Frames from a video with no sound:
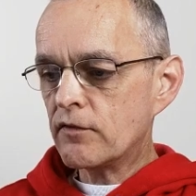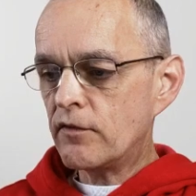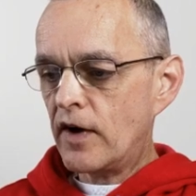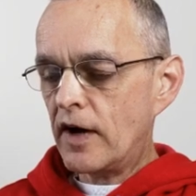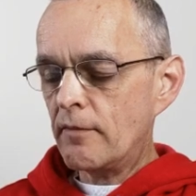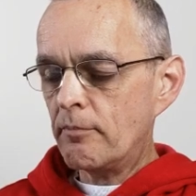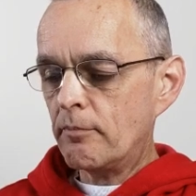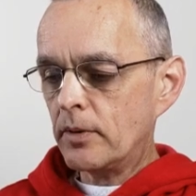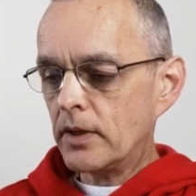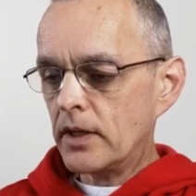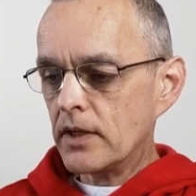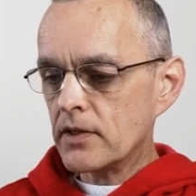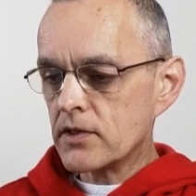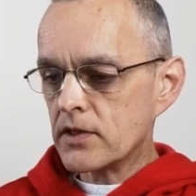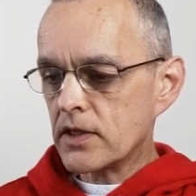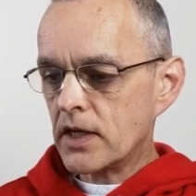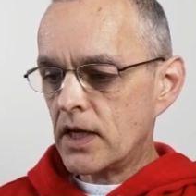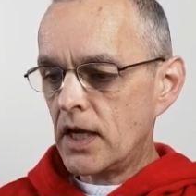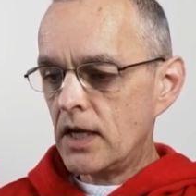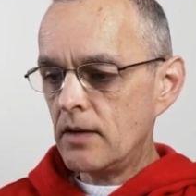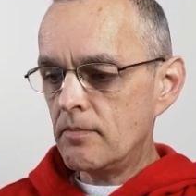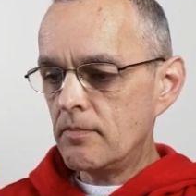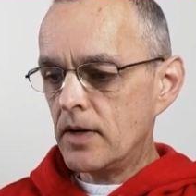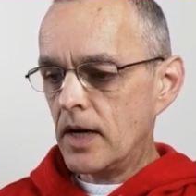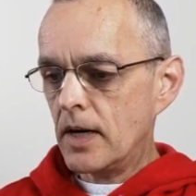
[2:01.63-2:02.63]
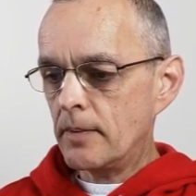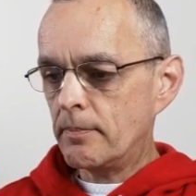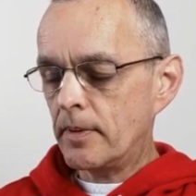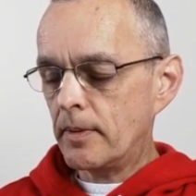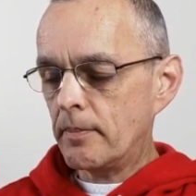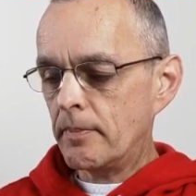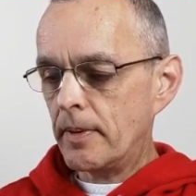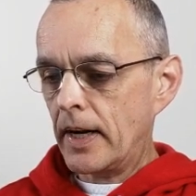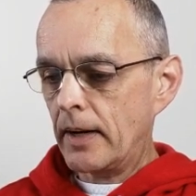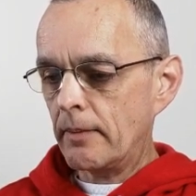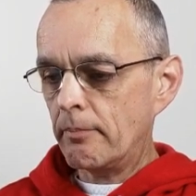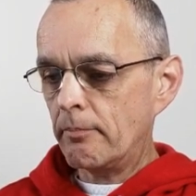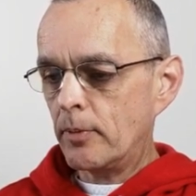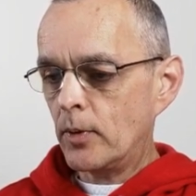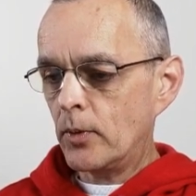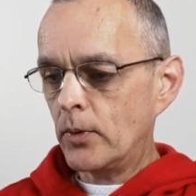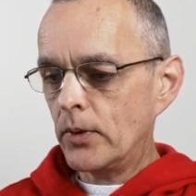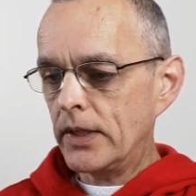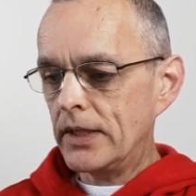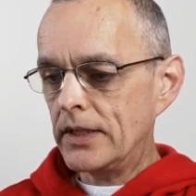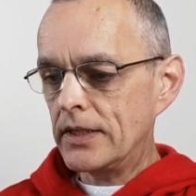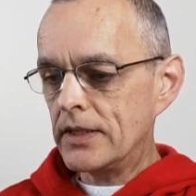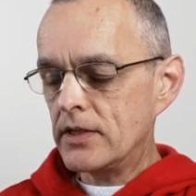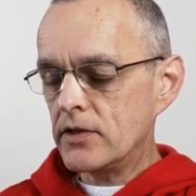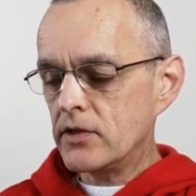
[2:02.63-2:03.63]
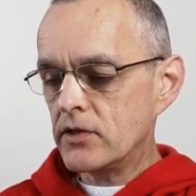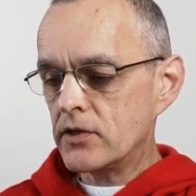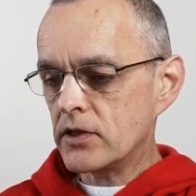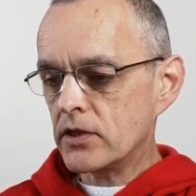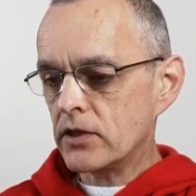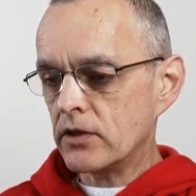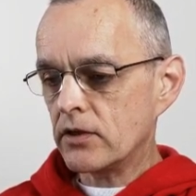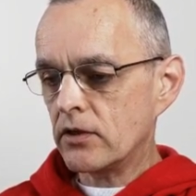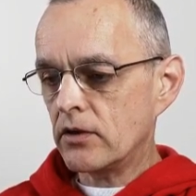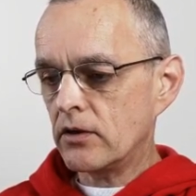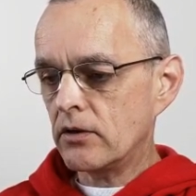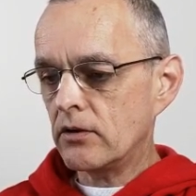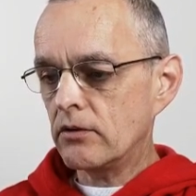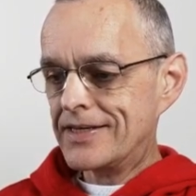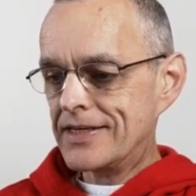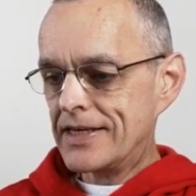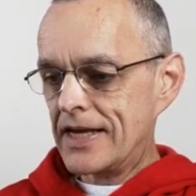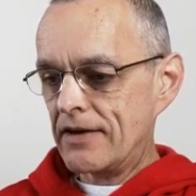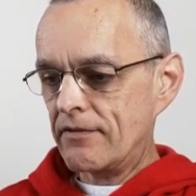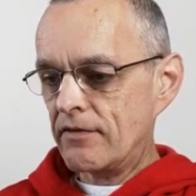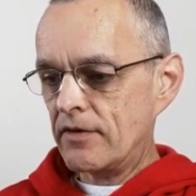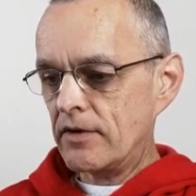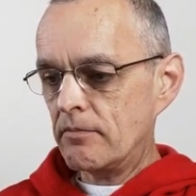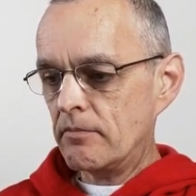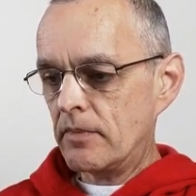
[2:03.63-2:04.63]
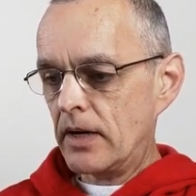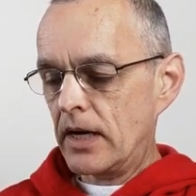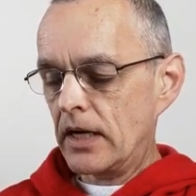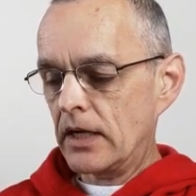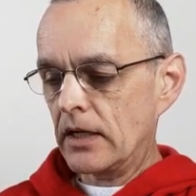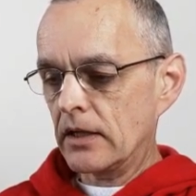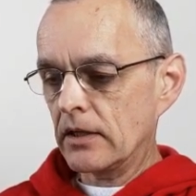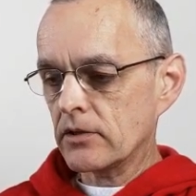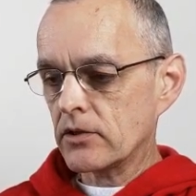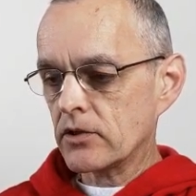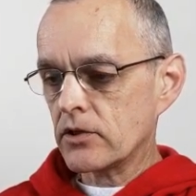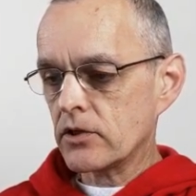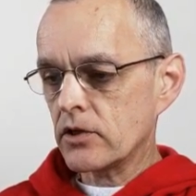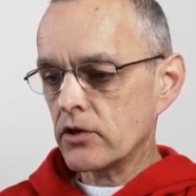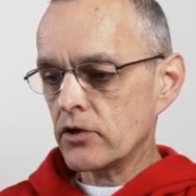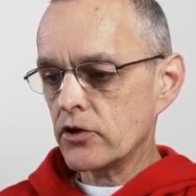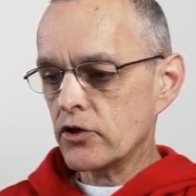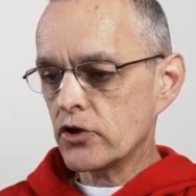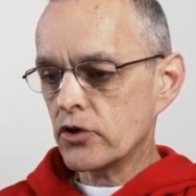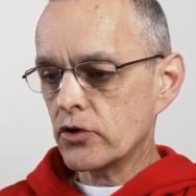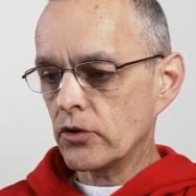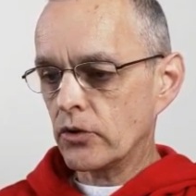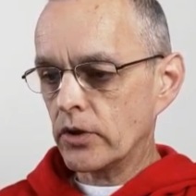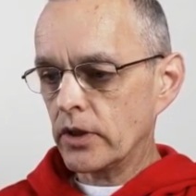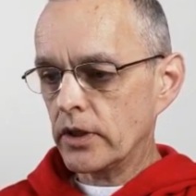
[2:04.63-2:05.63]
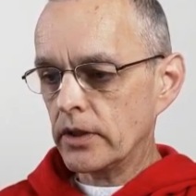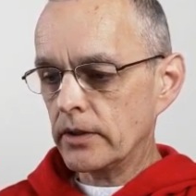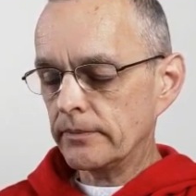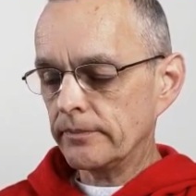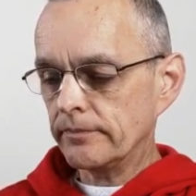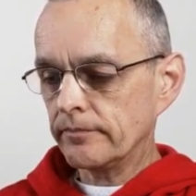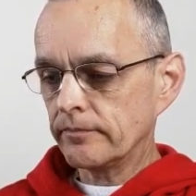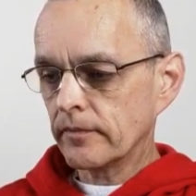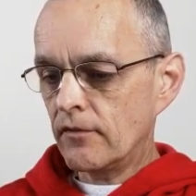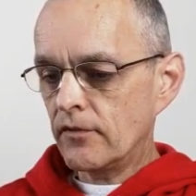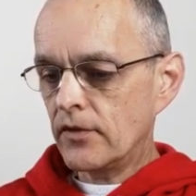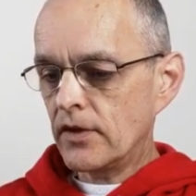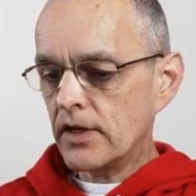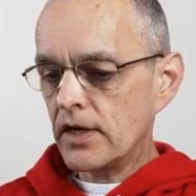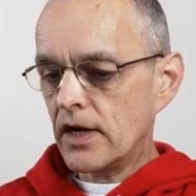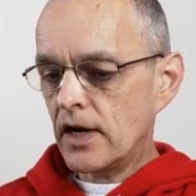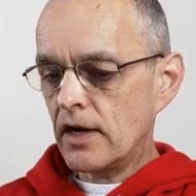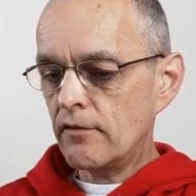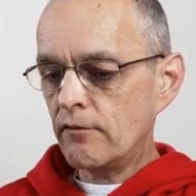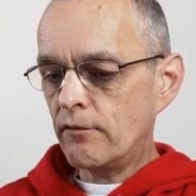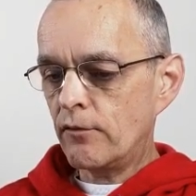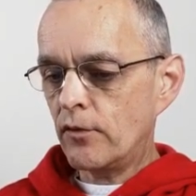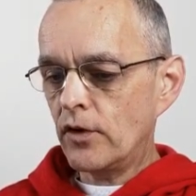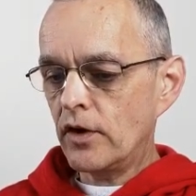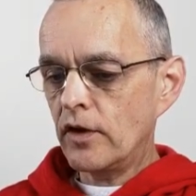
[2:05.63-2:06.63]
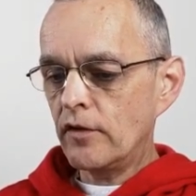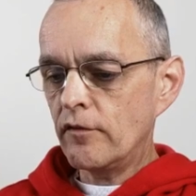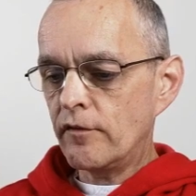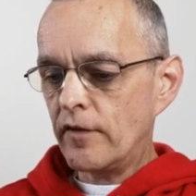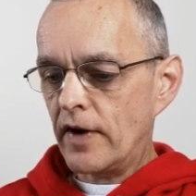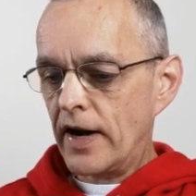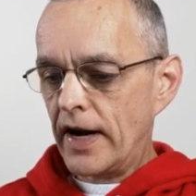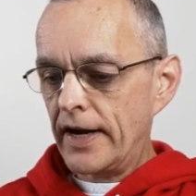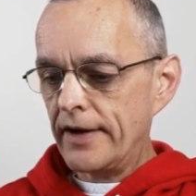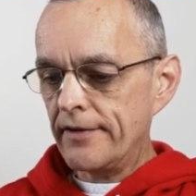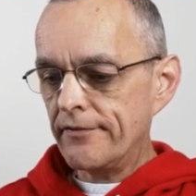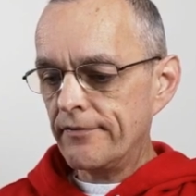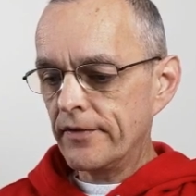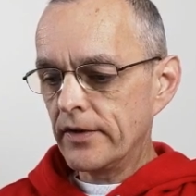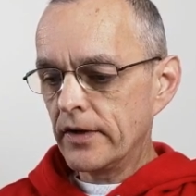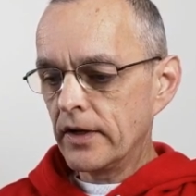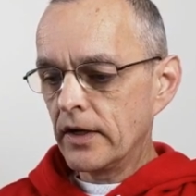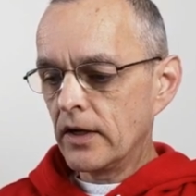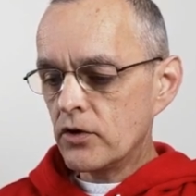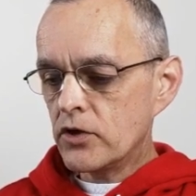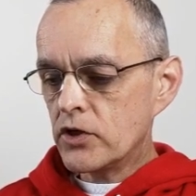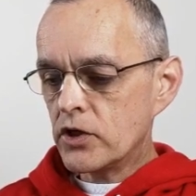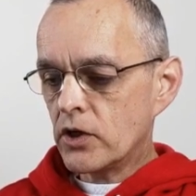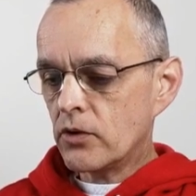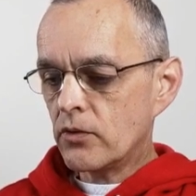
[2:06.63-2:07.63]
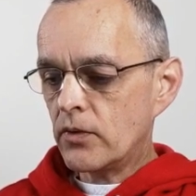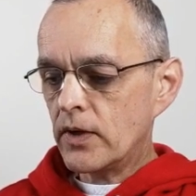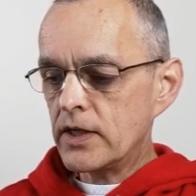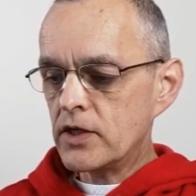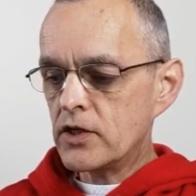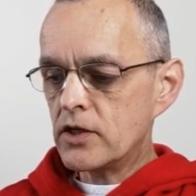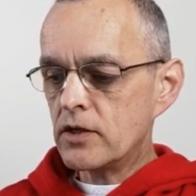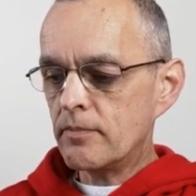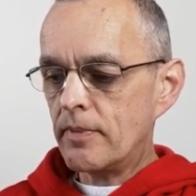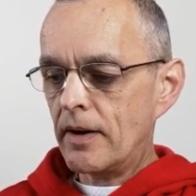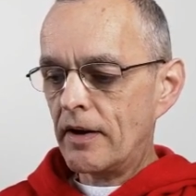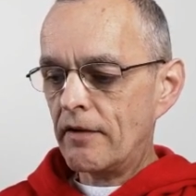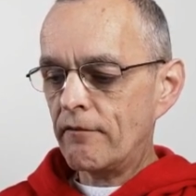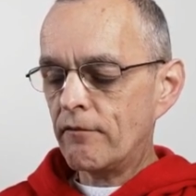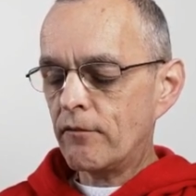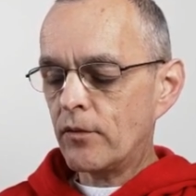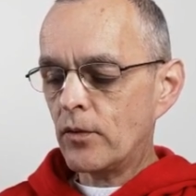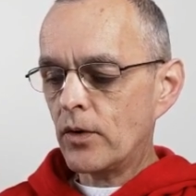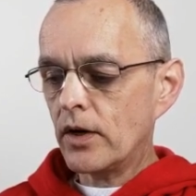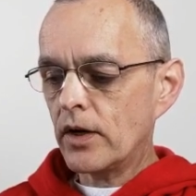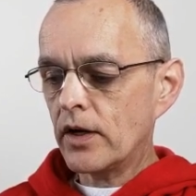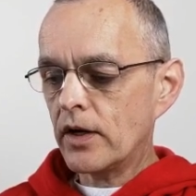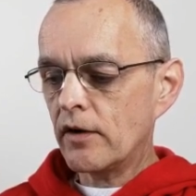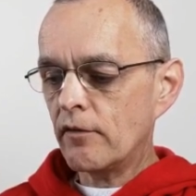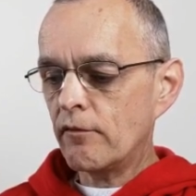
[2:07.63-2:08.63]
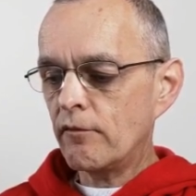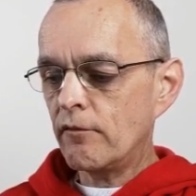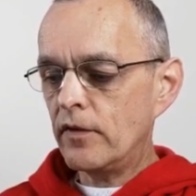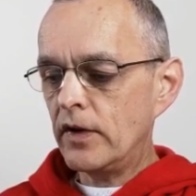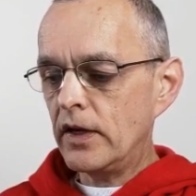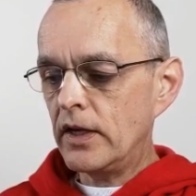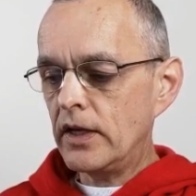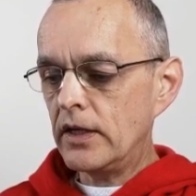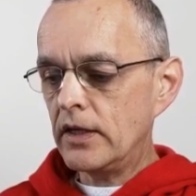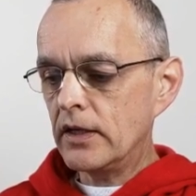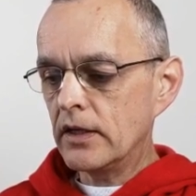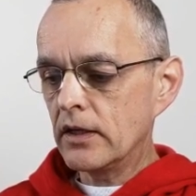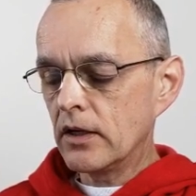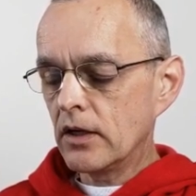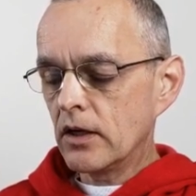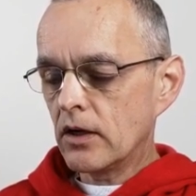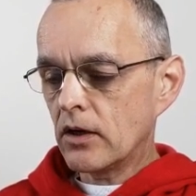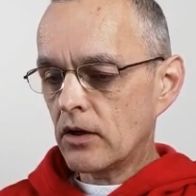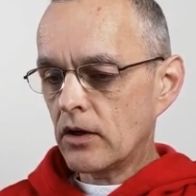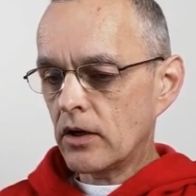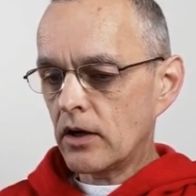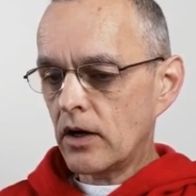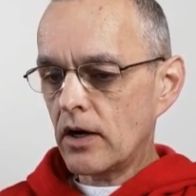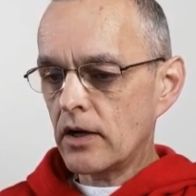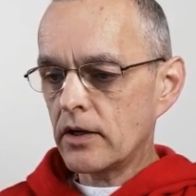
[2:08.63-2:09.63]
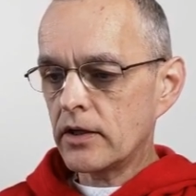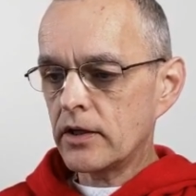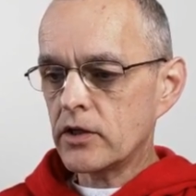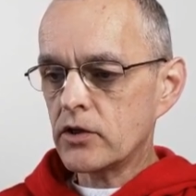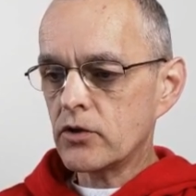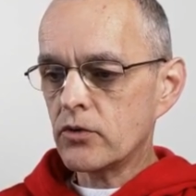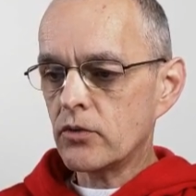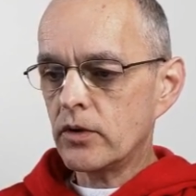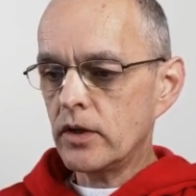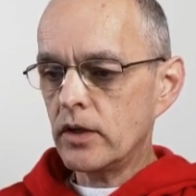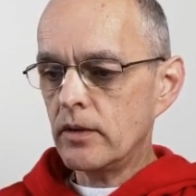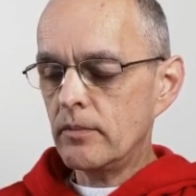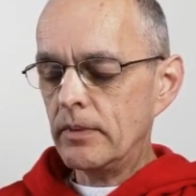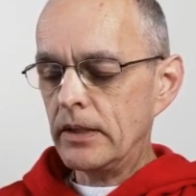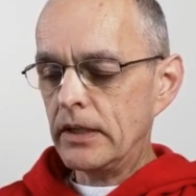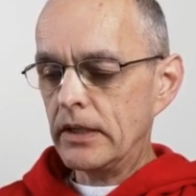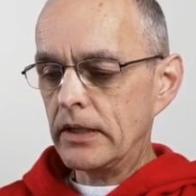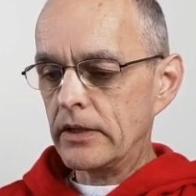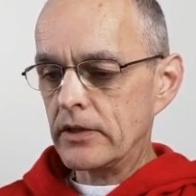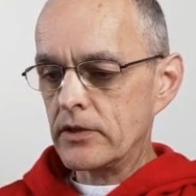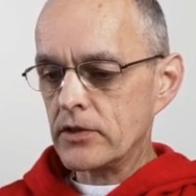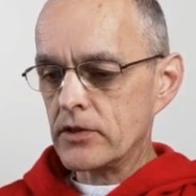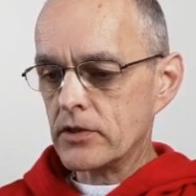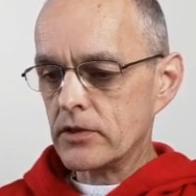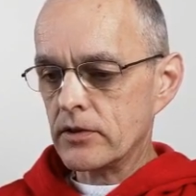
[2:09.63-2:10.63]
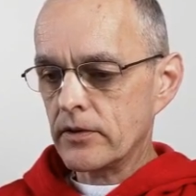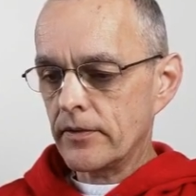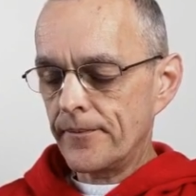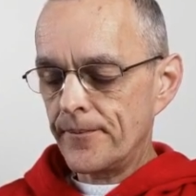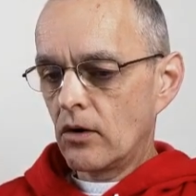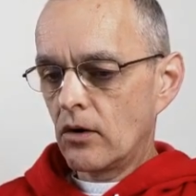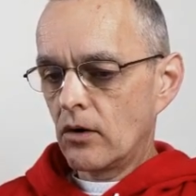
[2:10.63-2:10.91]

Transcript: 5 Plus came up about 0.07 miles short of the 945, which equates to about 400 feet or 120 meters.